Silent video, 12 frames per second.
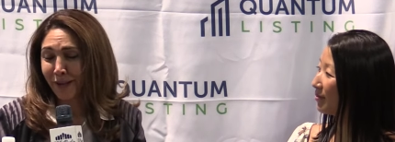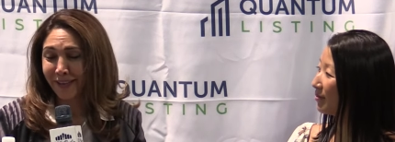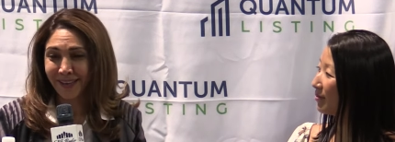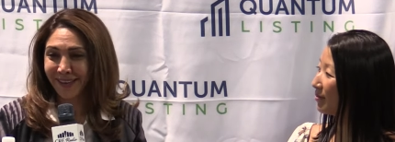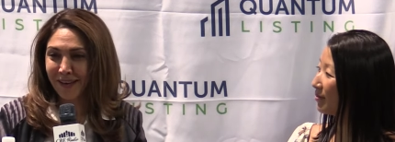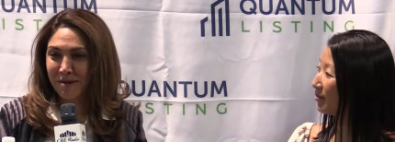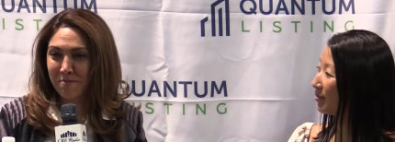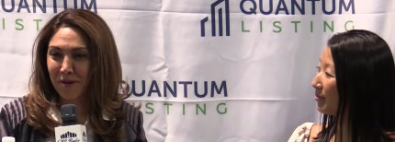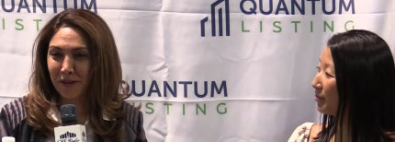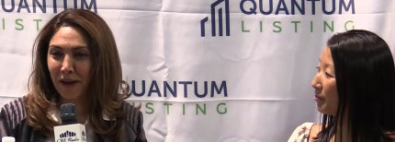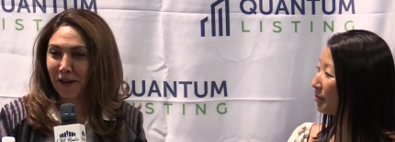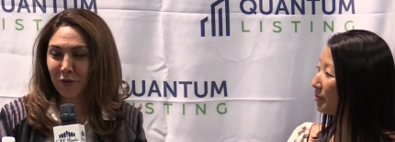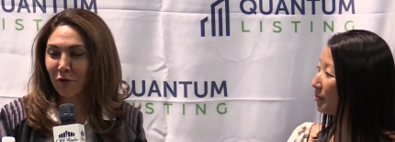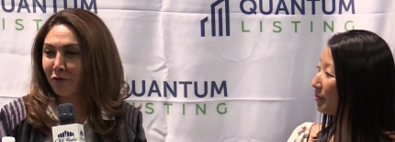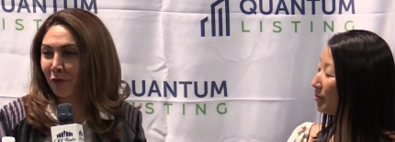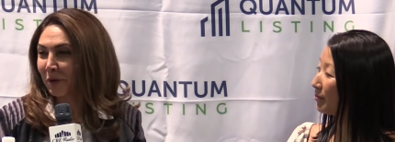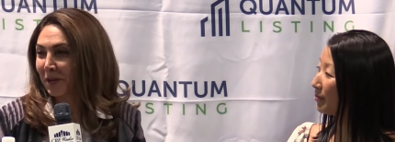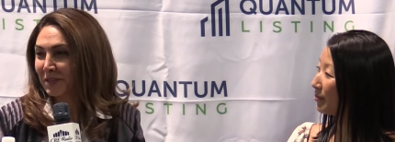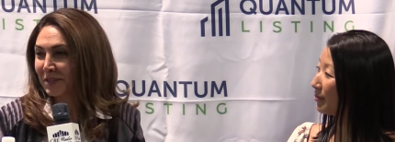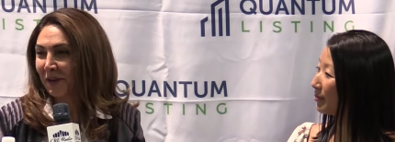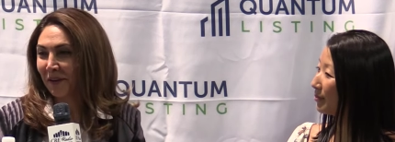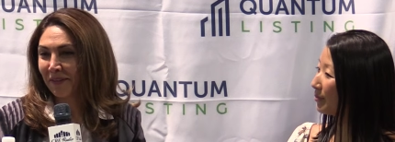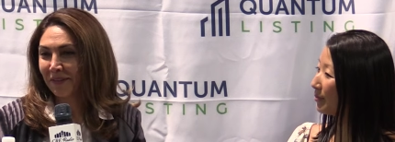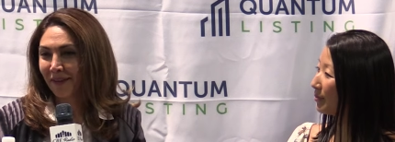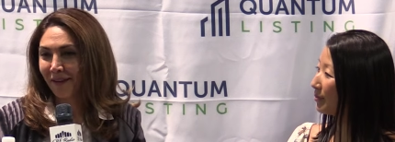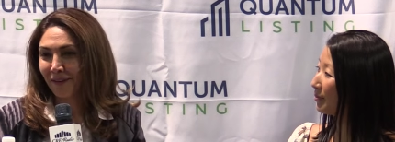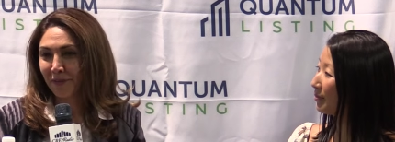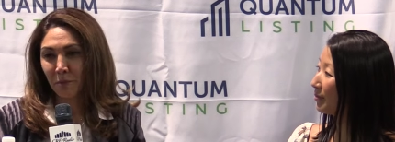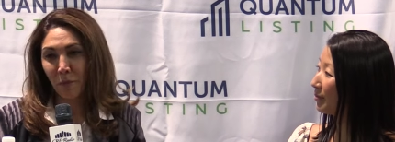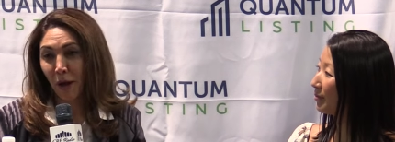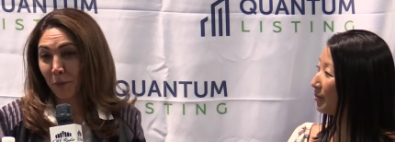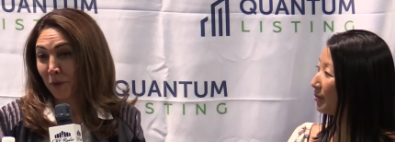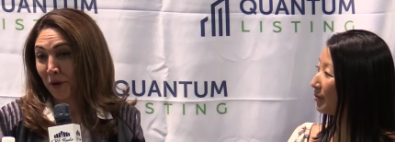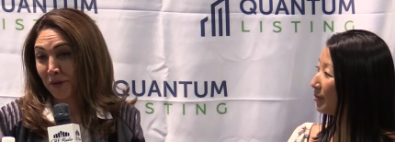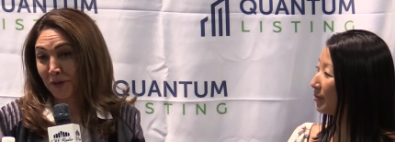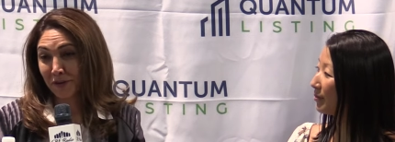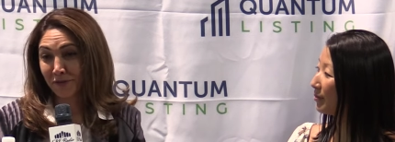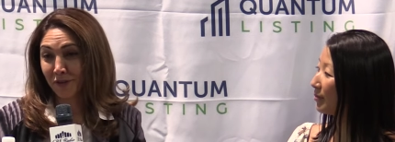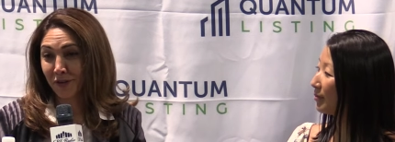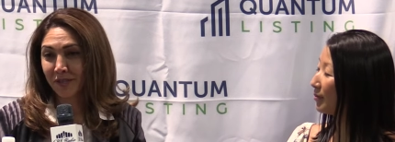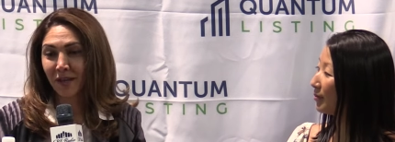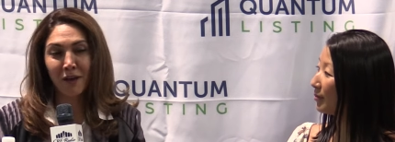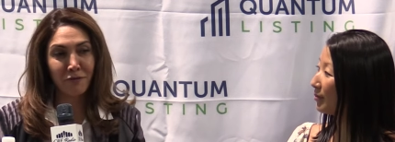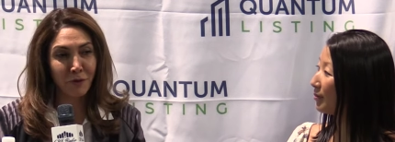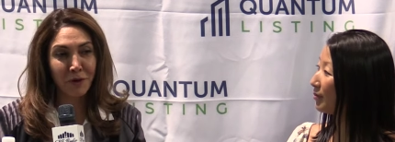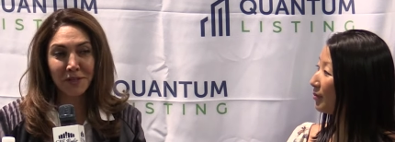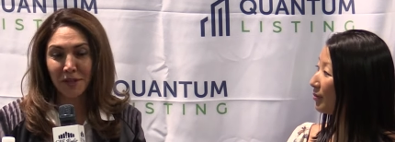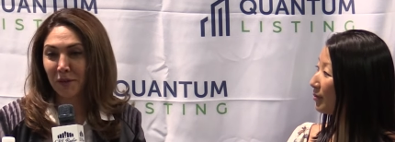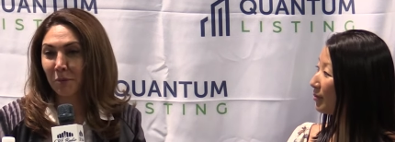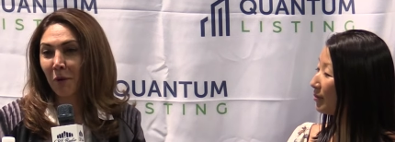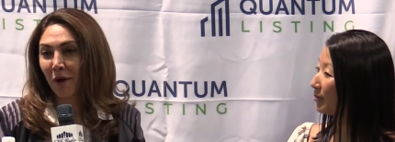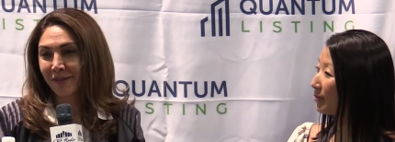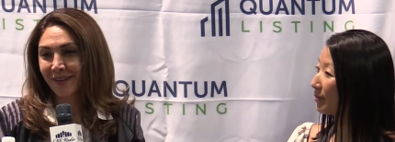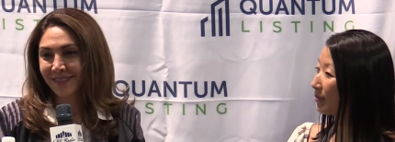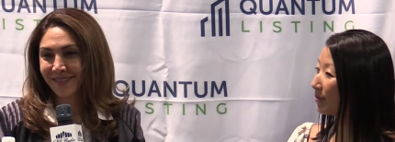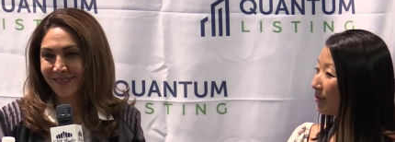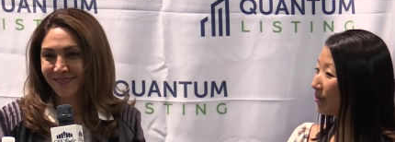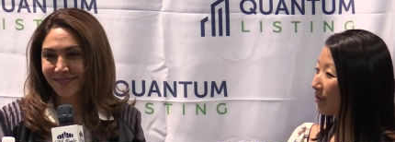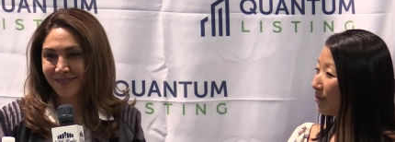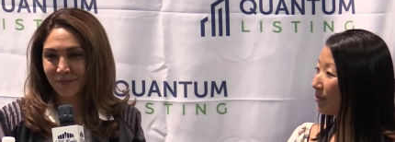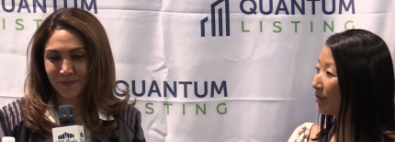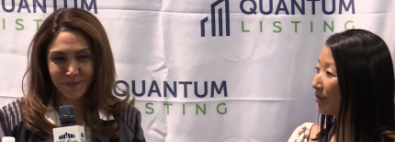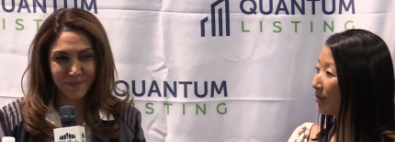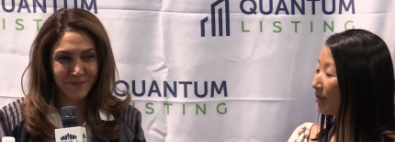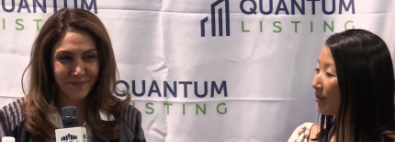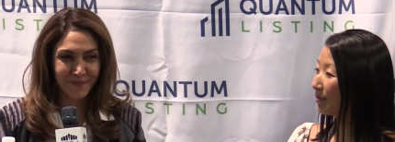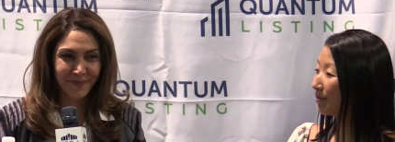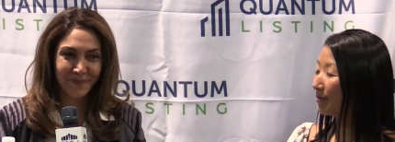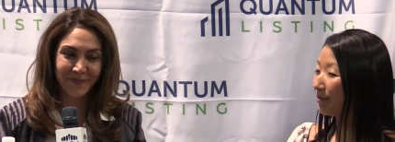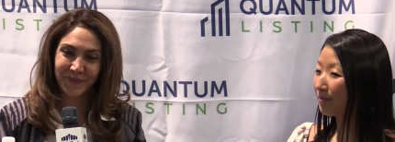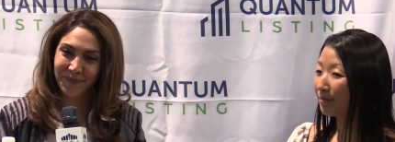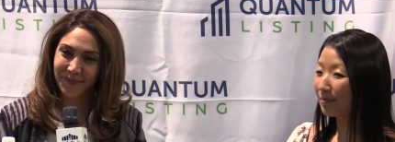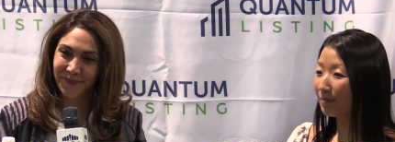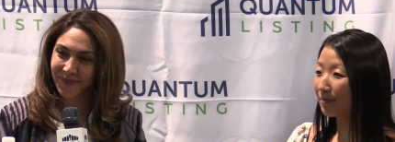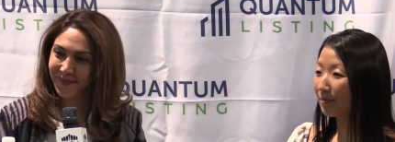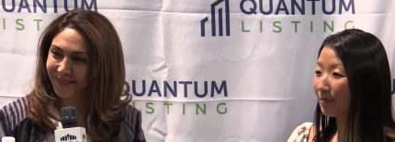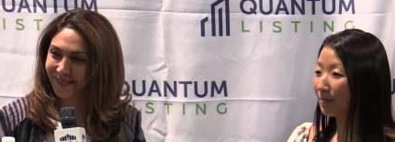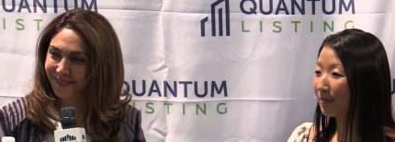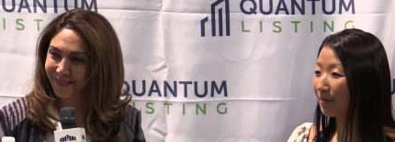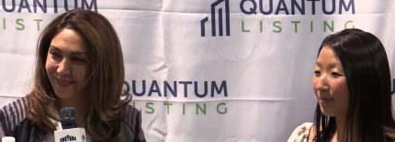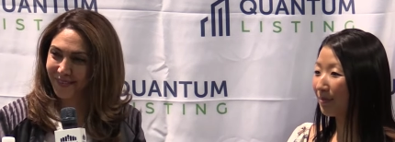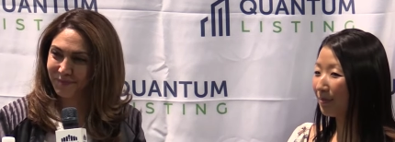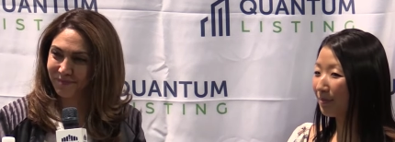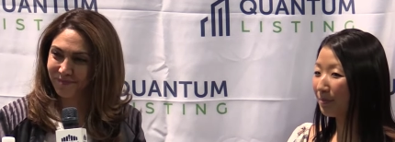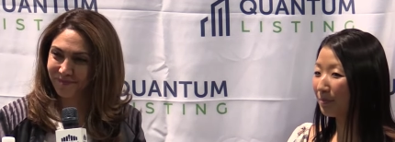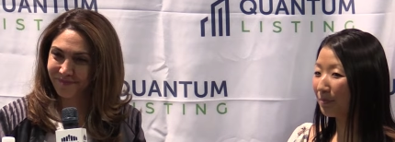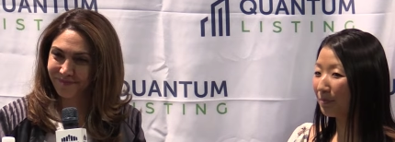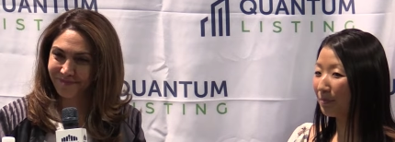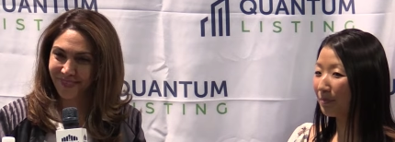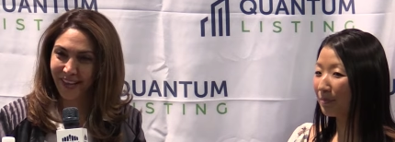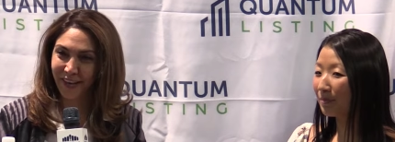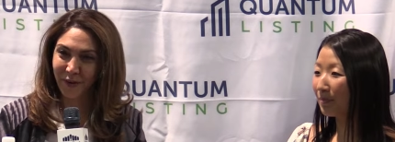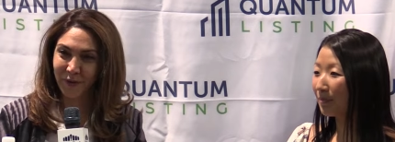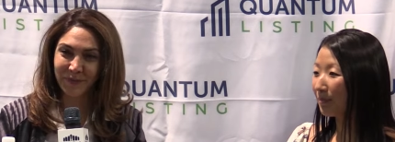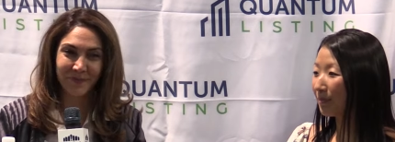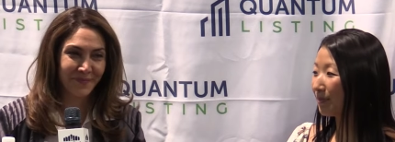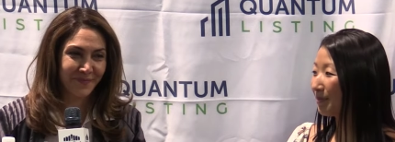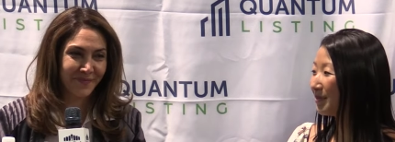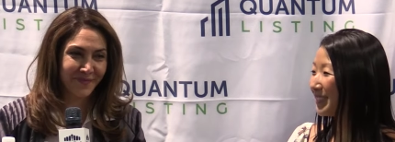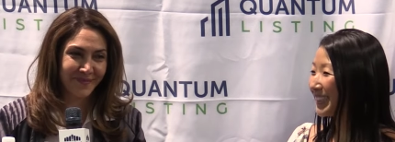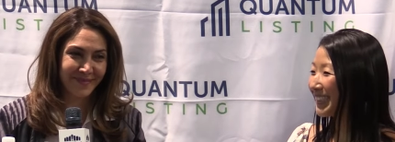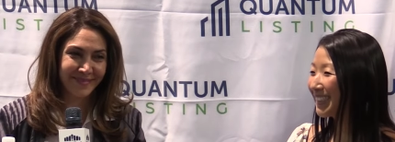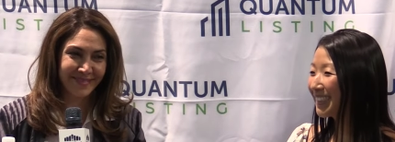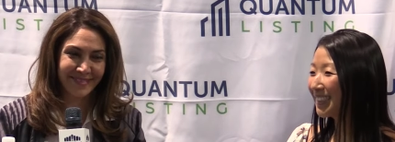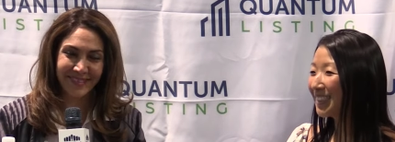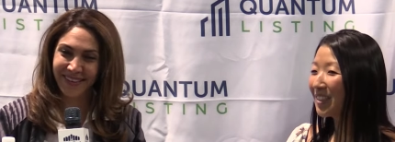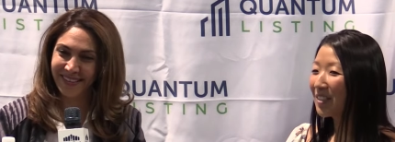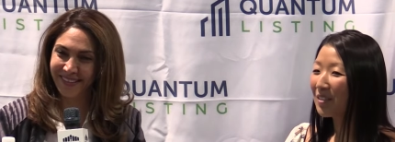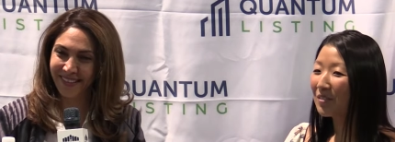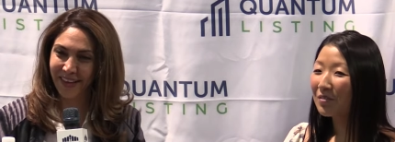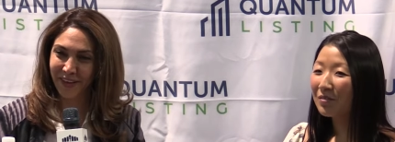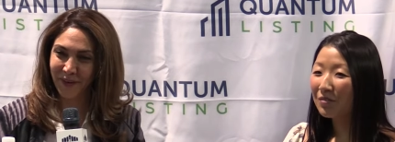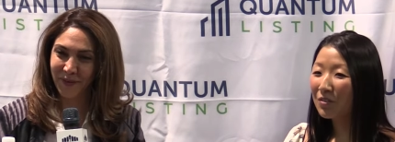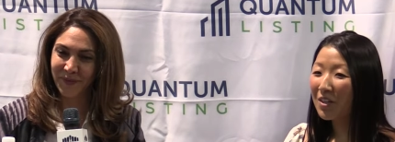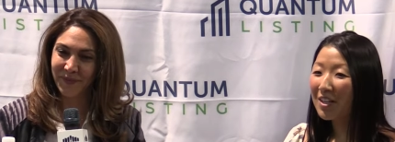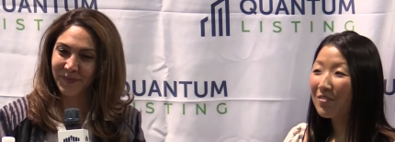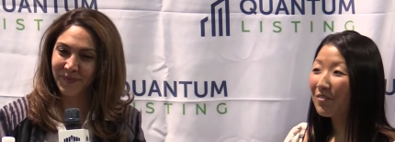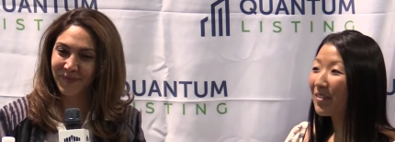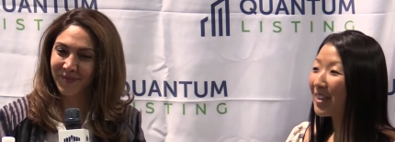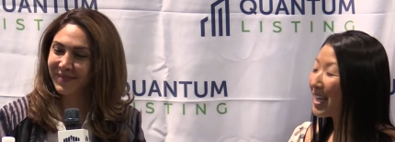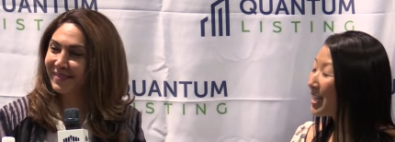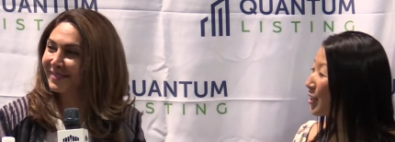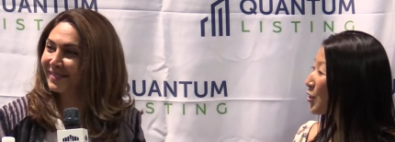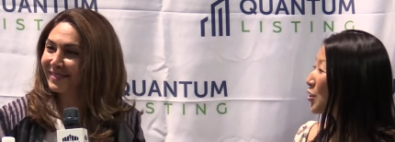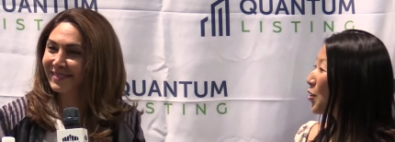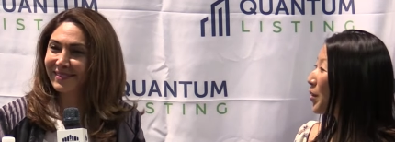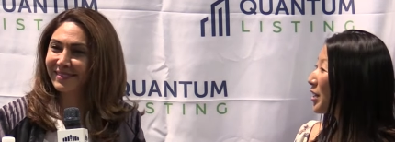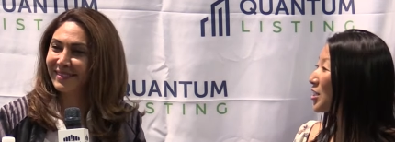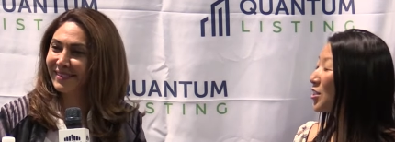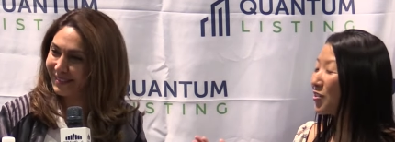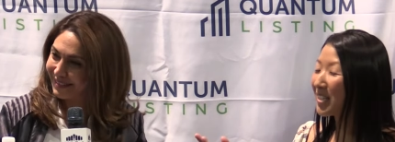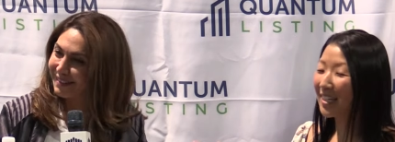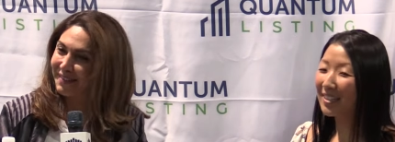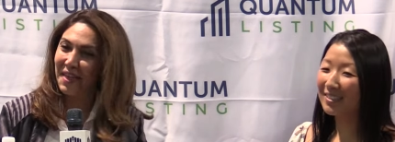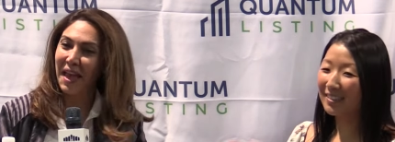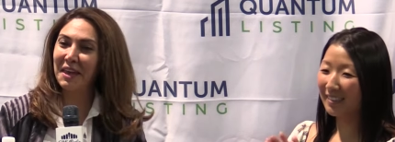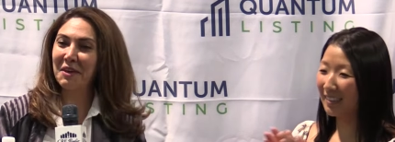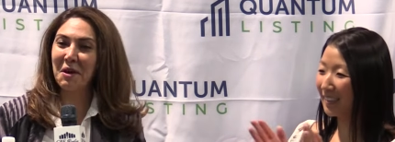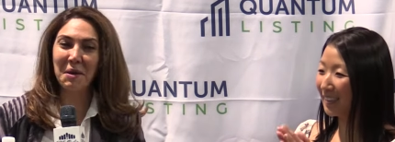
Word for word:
Speaker 1: money. But I don't focus on, on the byproduct first. I focus on the product. Well
Speaker 2: said.
Speaker 1: Thank
Speaker 2: you.
Speaker 1: Thank
Speaker 2: you. Thank you so much. Thank you. I